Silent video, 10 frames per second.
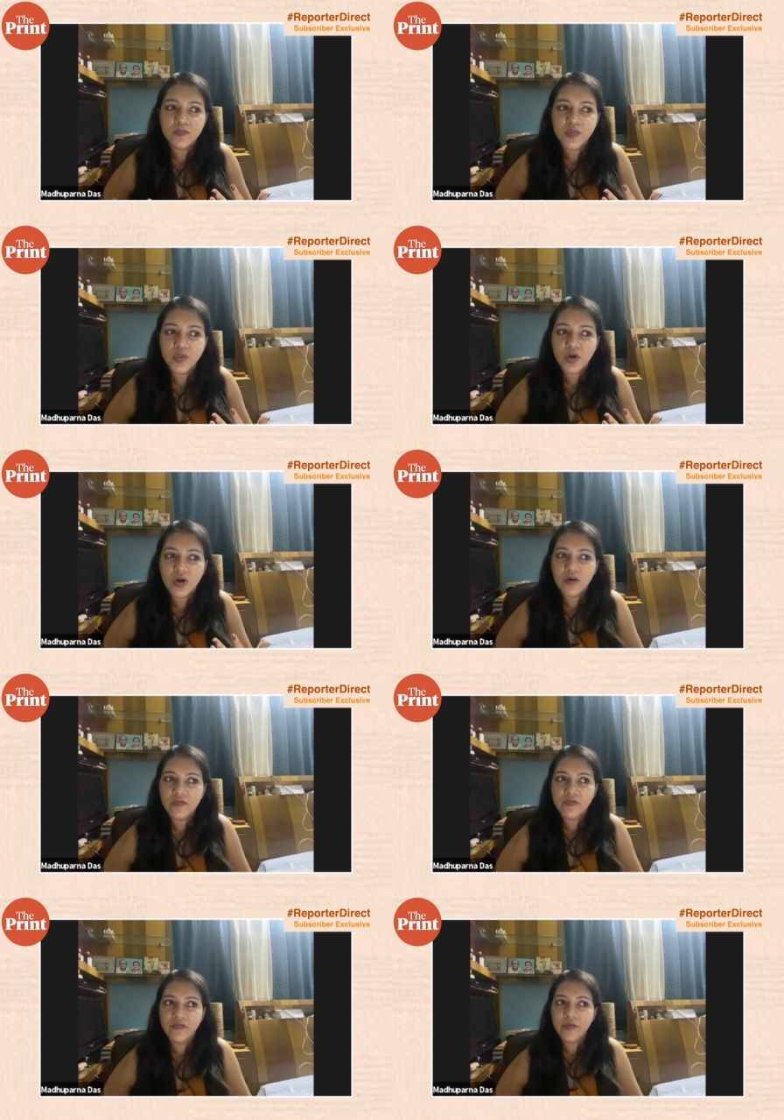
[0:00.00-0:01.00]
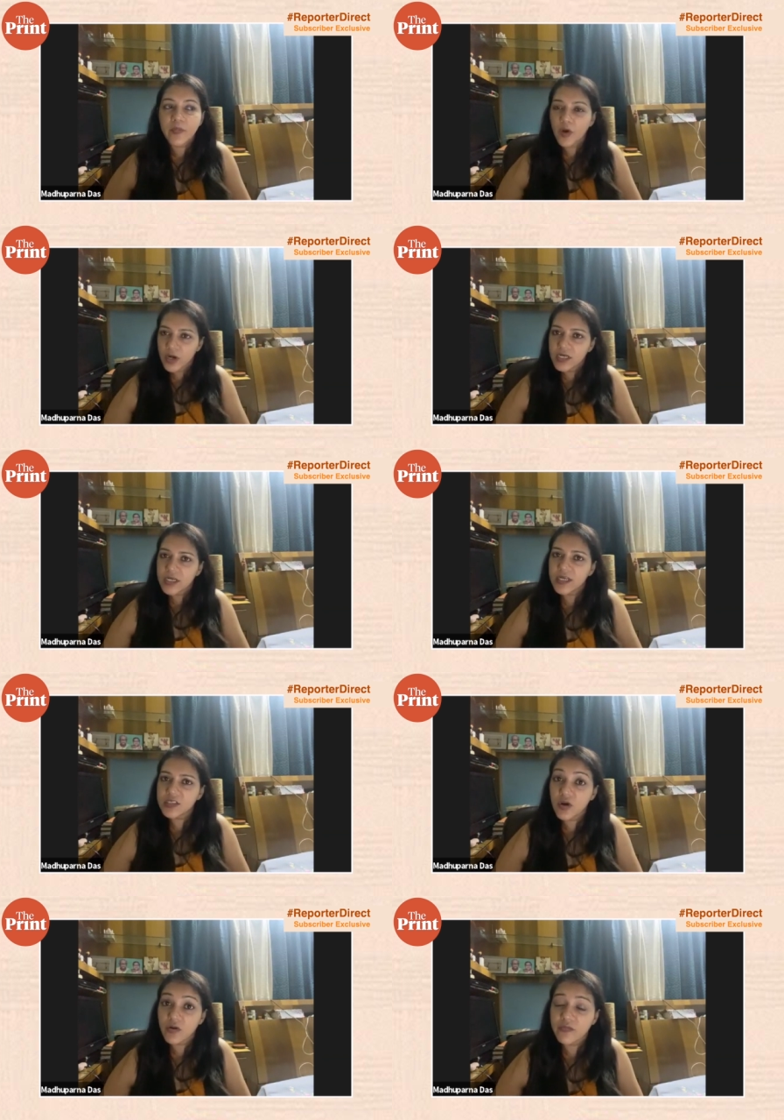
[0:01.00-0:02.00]
sort of
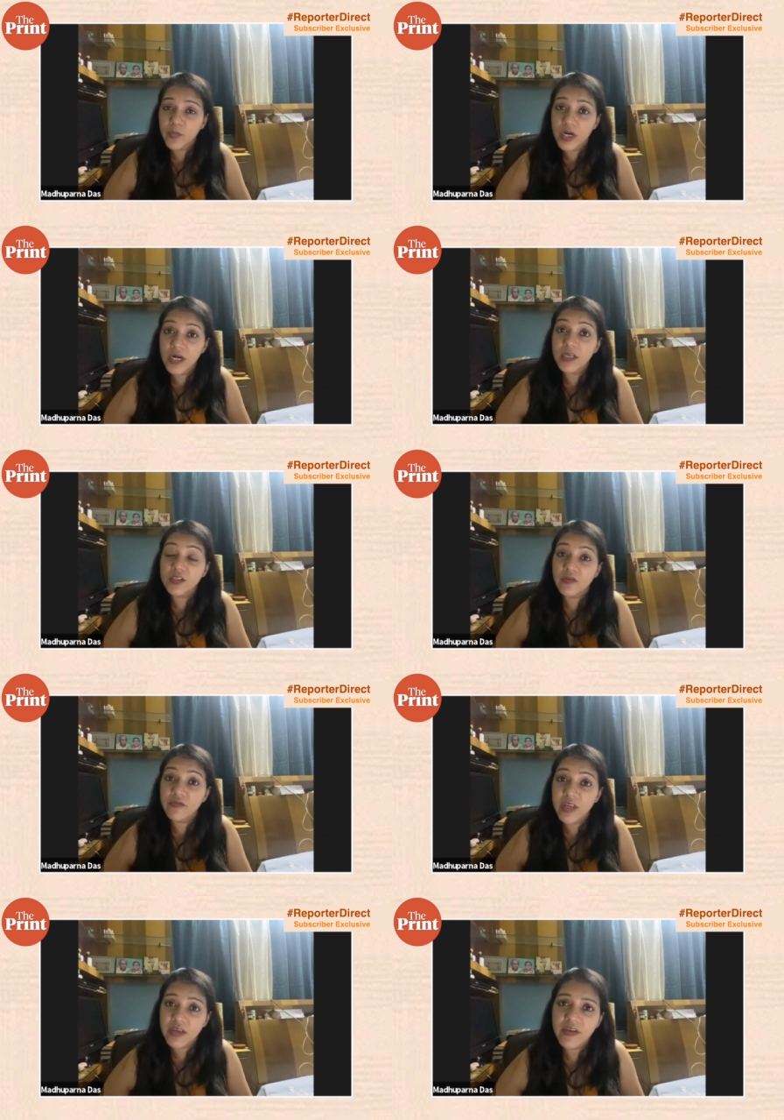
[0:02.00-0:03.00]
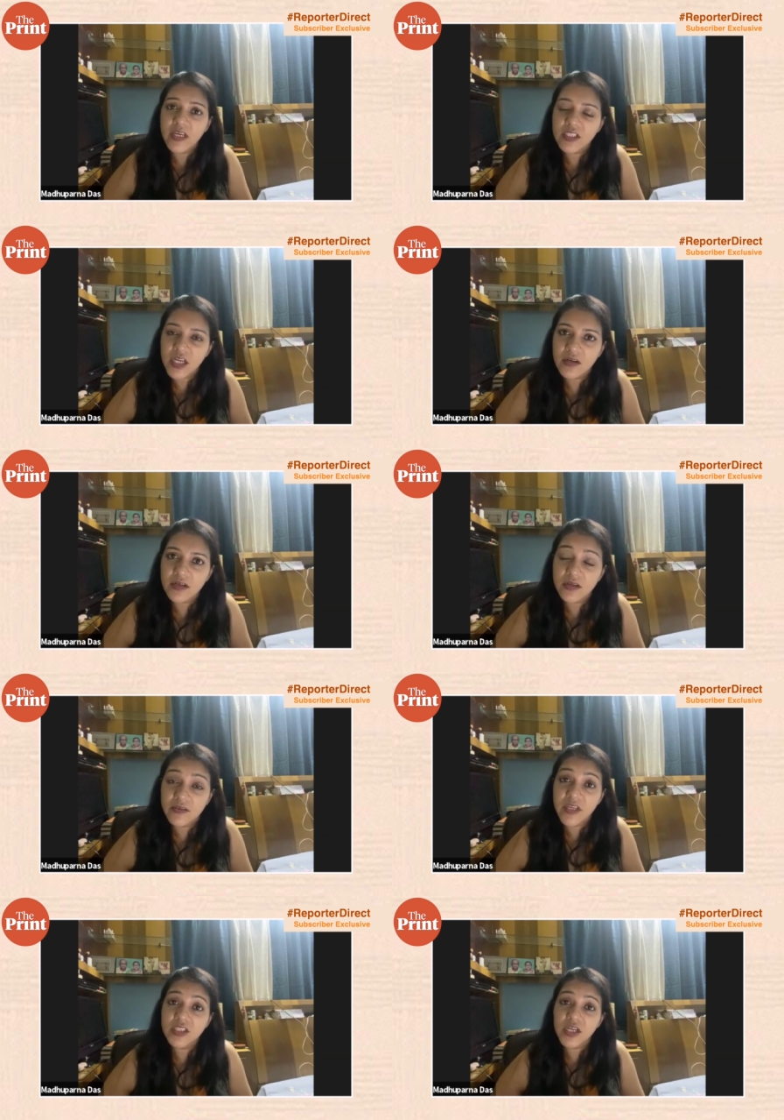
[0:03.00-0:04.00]
politics of politics of revenge and
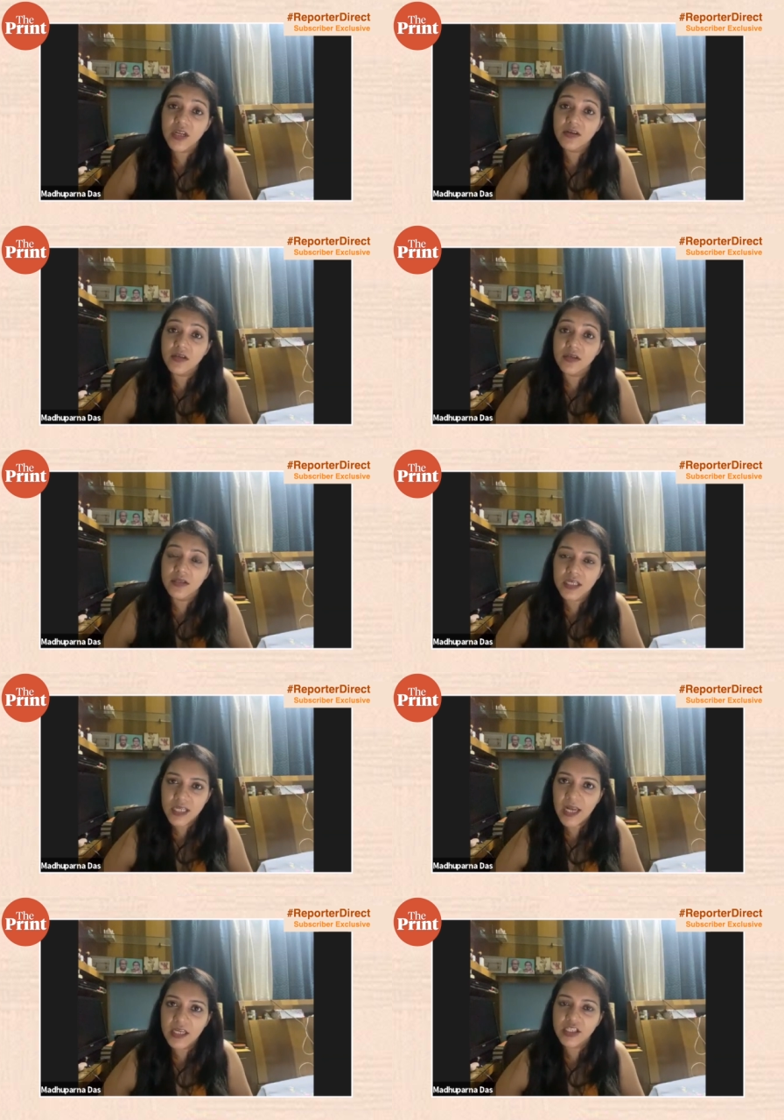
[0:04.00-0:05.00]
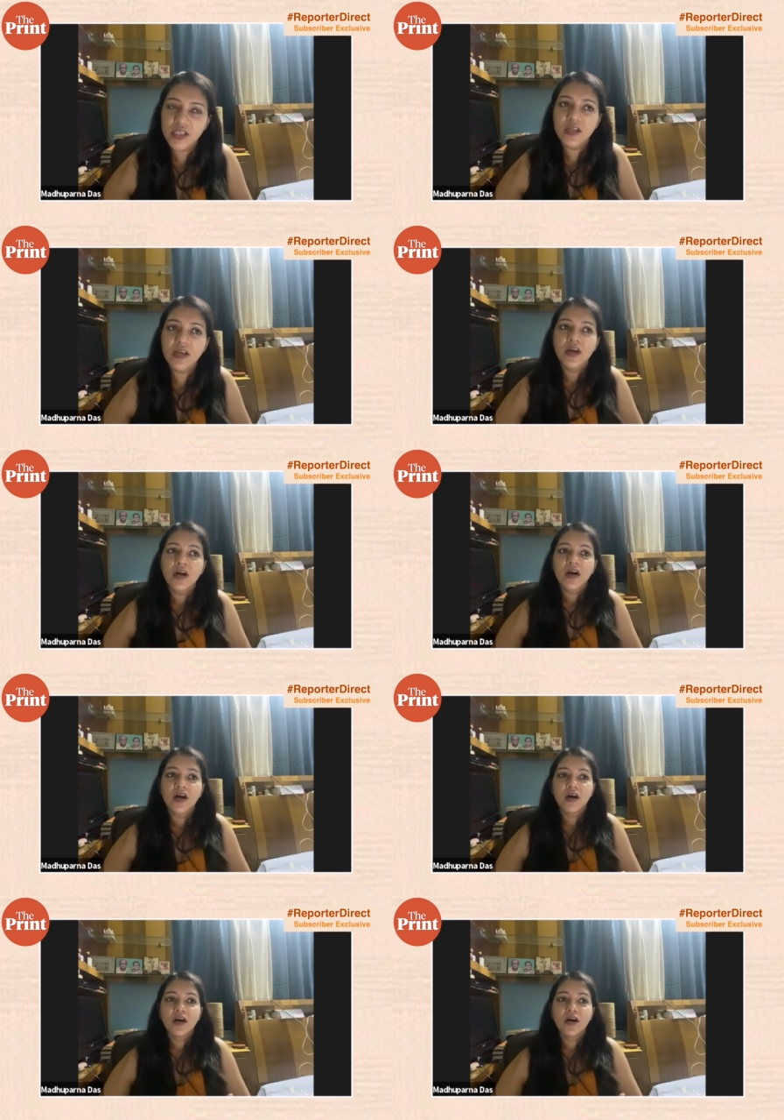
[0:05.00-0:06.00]
revenge and uh, retaliation
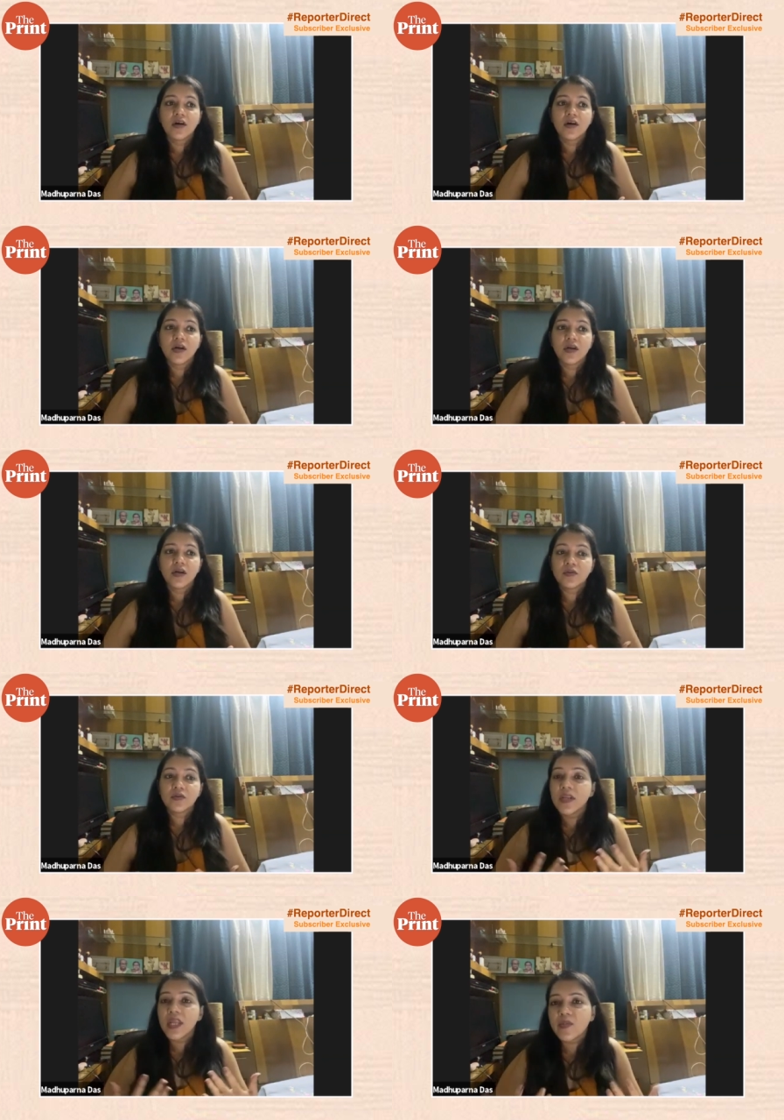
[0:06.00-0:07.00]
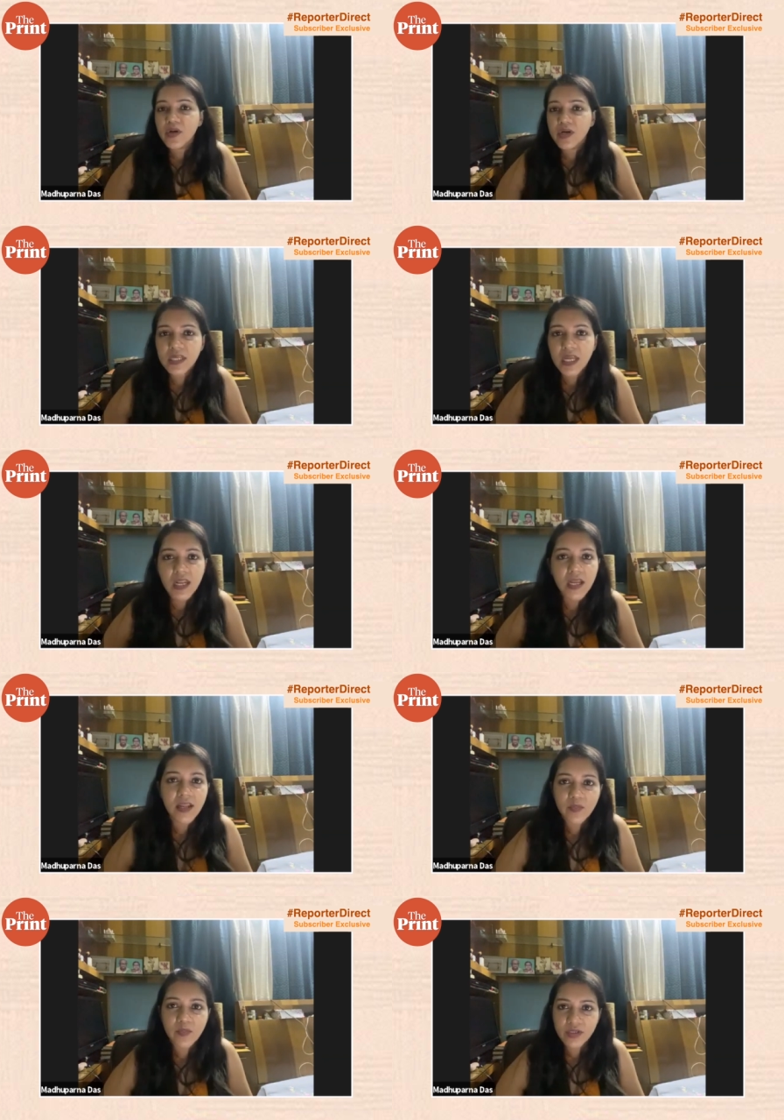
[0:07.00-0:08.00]
uh, you know neighbors killing
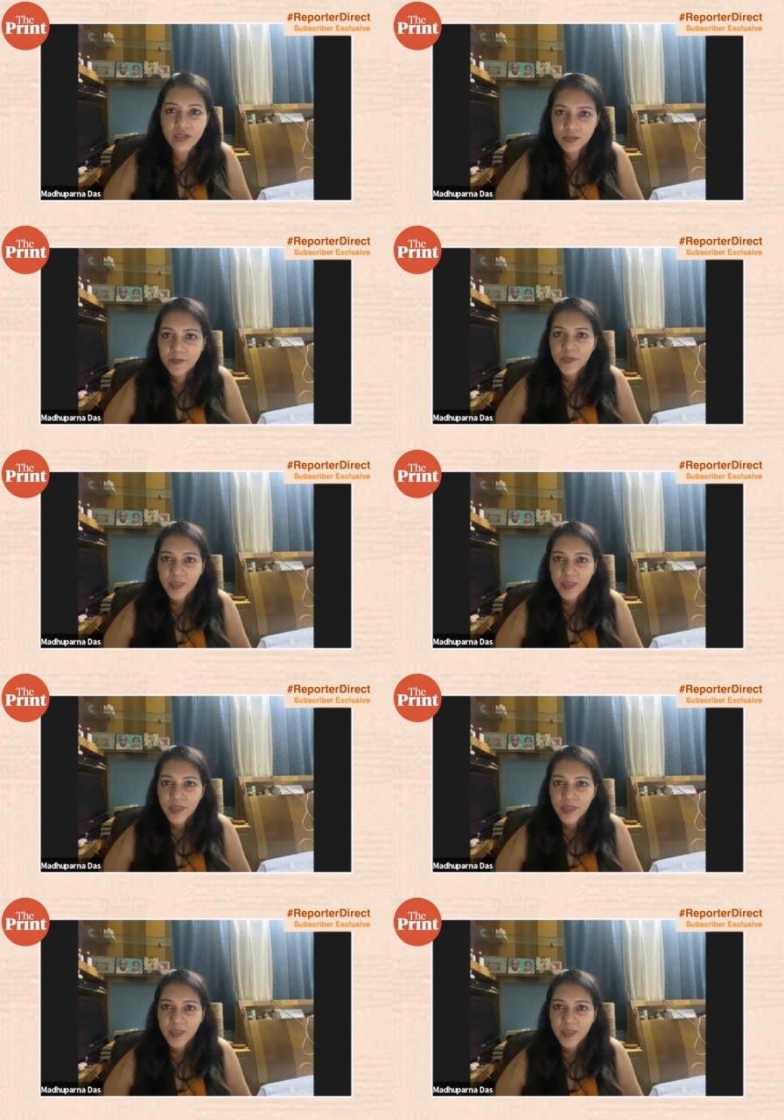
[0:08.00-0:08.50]
neighbors